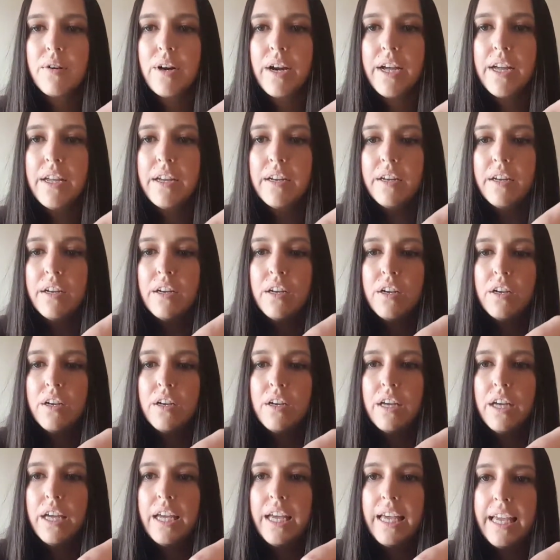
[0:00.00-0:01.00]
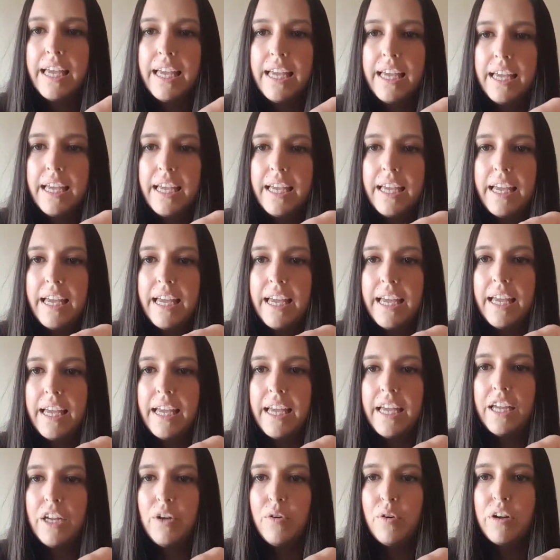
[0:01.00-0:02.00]
right?
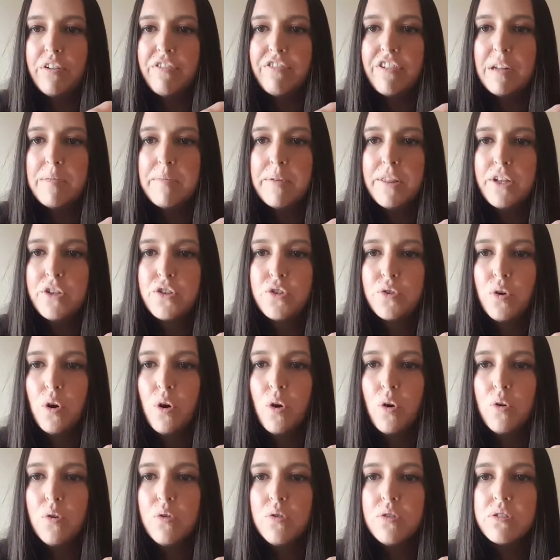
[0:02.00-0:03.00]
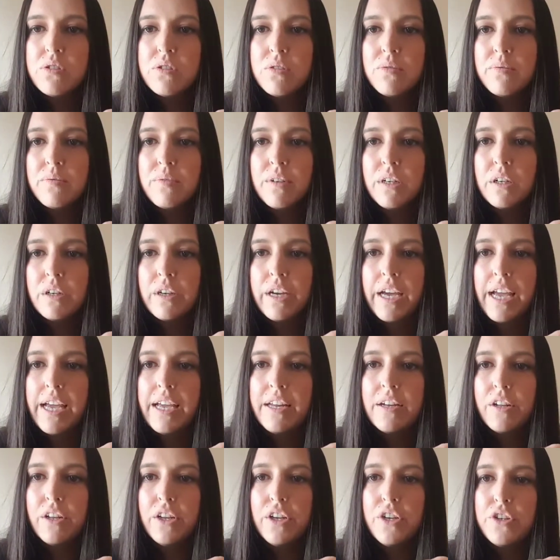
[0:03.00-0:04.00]
And you want to fit them in the two holes.
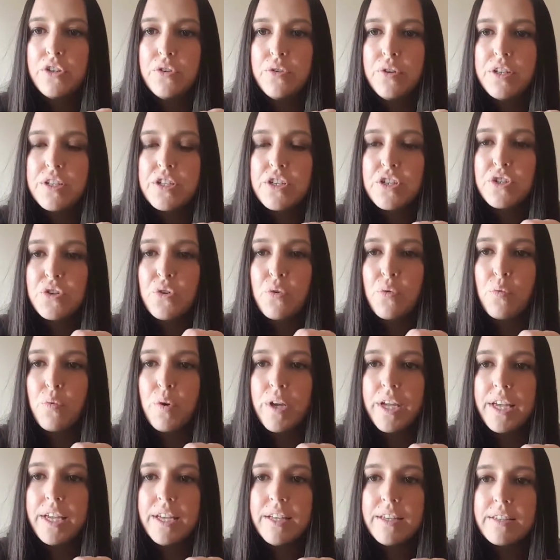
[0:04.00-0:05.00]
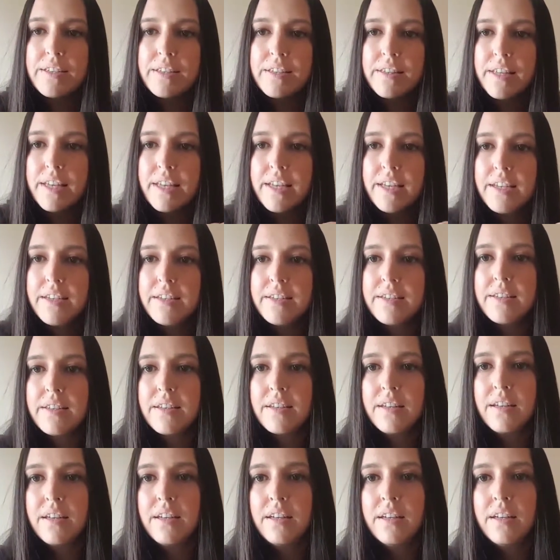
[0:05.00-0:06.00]
Okay? And all you do is squeeze
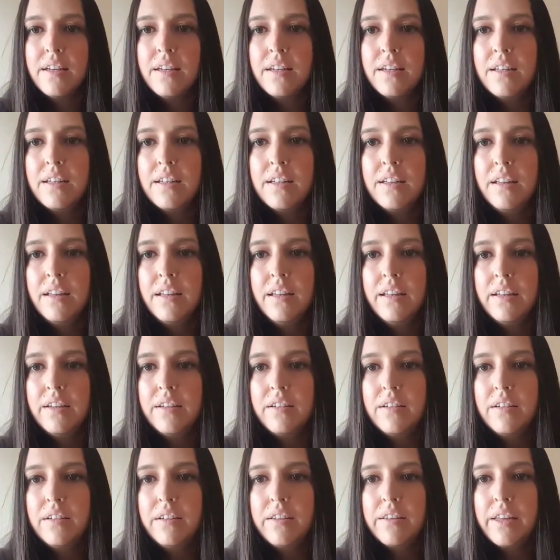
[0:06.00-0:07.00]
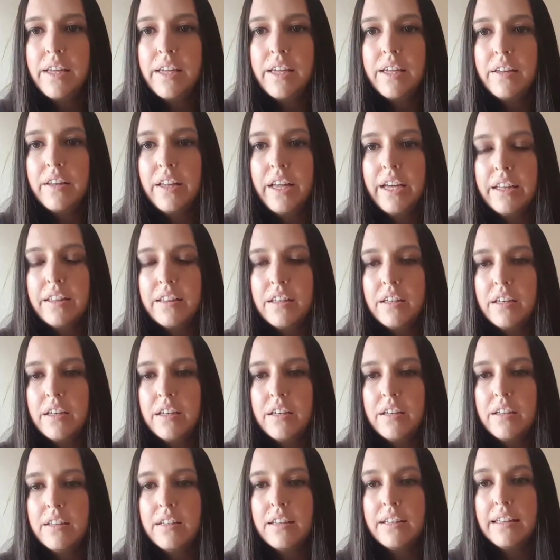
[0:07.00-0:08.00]
these little things, like
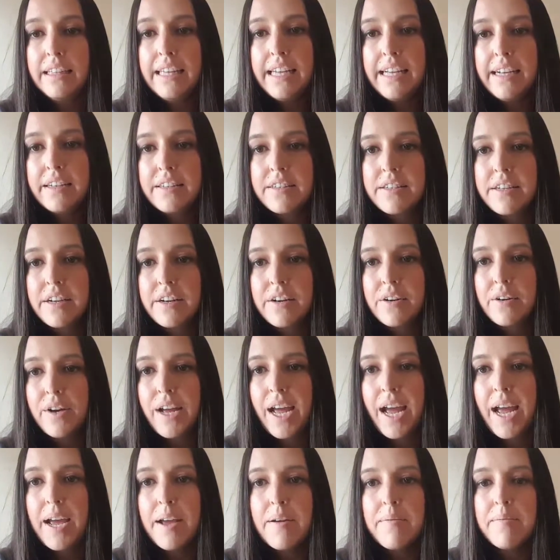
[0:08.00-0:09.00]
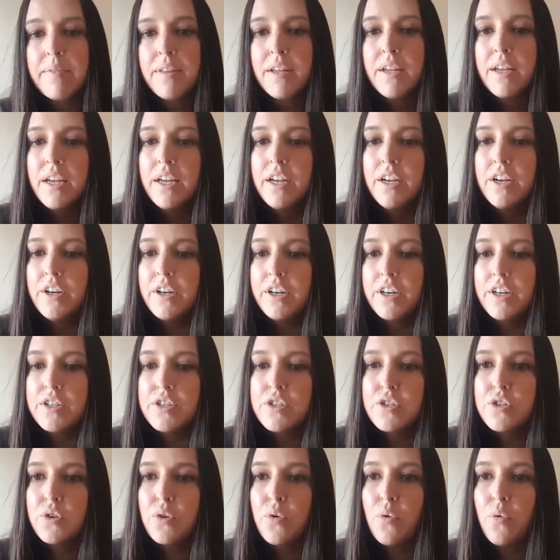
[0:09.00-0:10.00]
the links here, okay? You're going
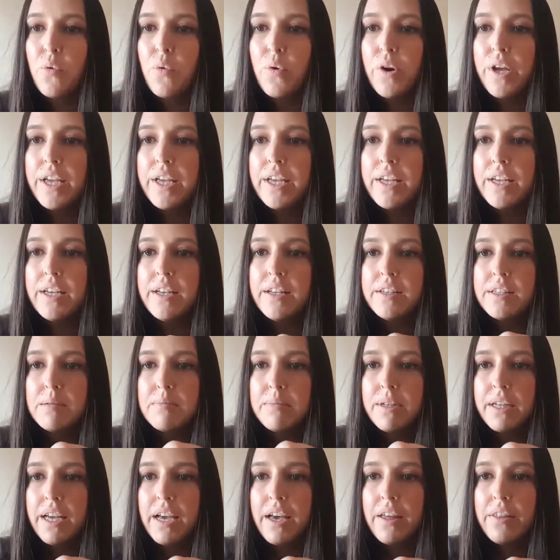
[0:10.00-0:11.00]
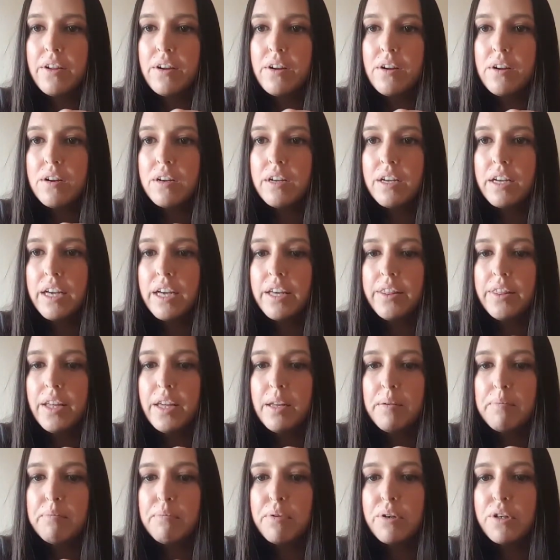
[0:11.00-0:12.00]
to squeeze them together and
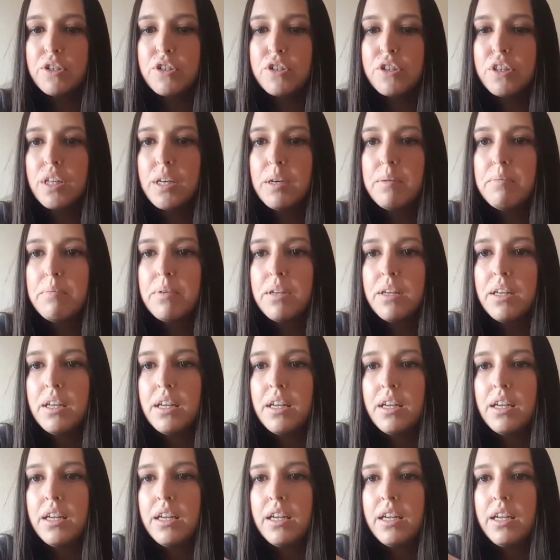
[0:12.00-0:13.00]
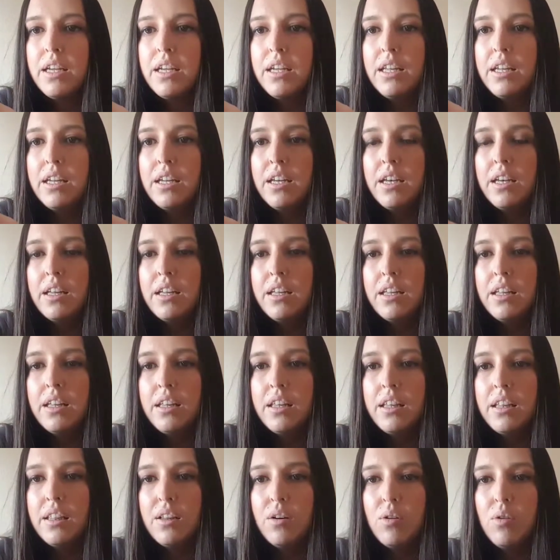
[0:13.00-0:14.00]
then push them in
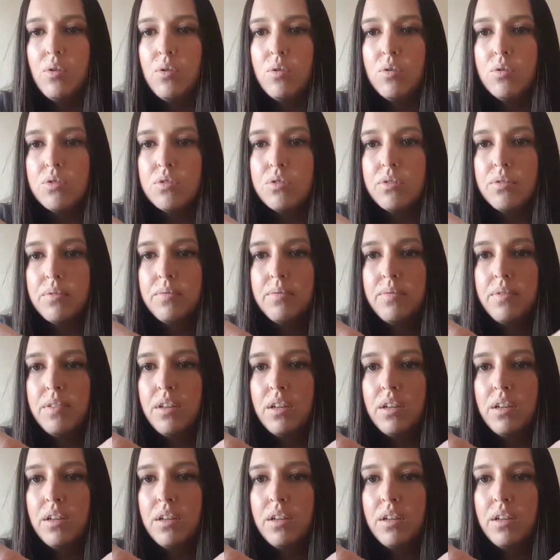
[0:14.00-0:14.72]
the holes.